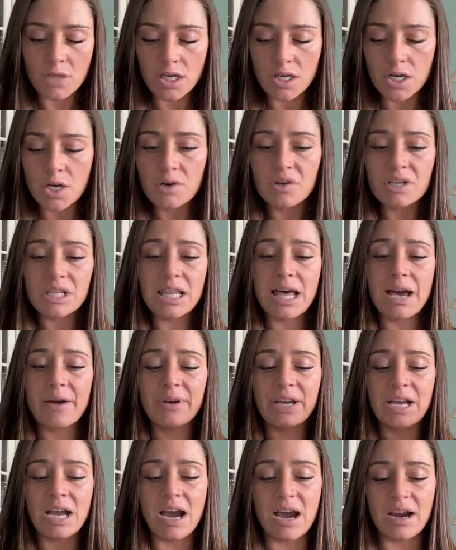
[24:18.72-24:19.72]
you're
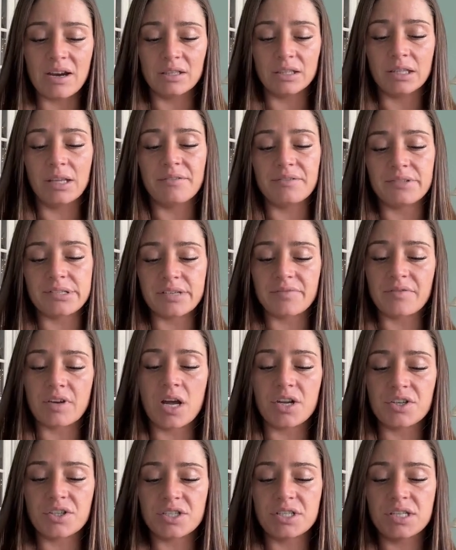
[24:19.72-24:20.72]
allowing higher levels of
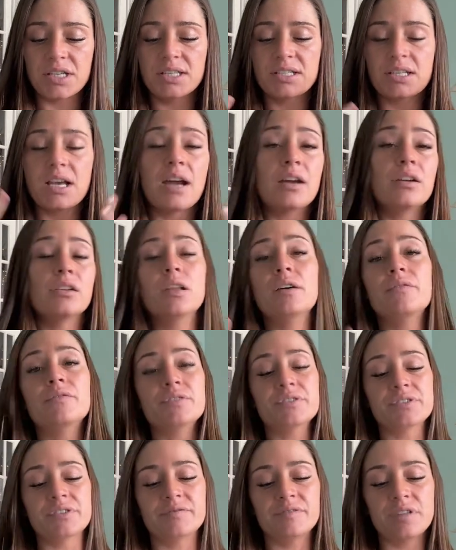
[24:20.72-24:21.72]
consciousness, higher
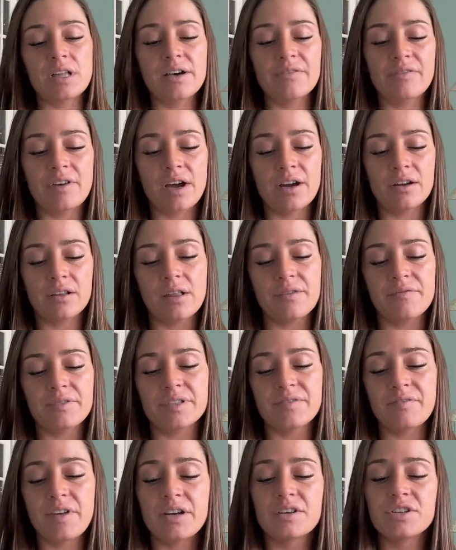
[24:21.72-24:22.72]
levels of love, higher
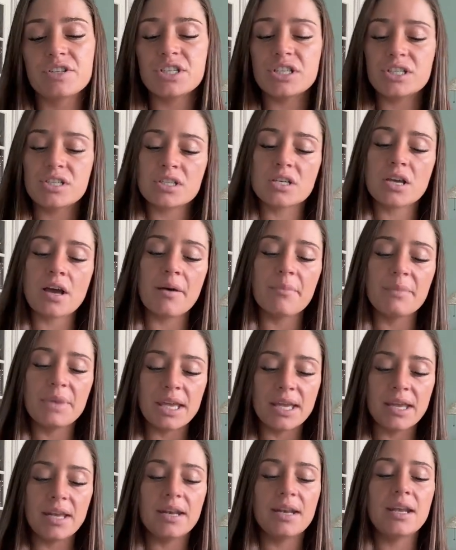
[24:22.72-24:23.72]
levels of energy to come
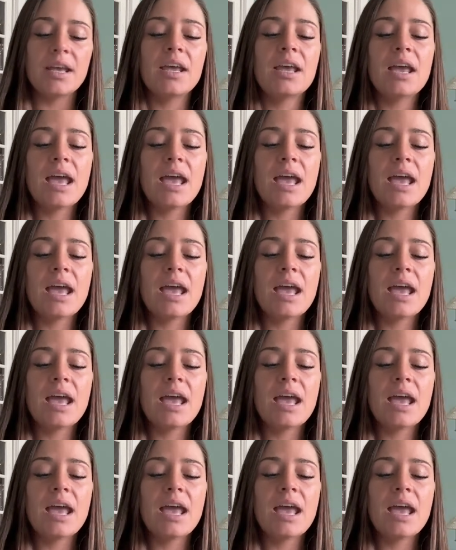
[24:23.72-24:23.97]
in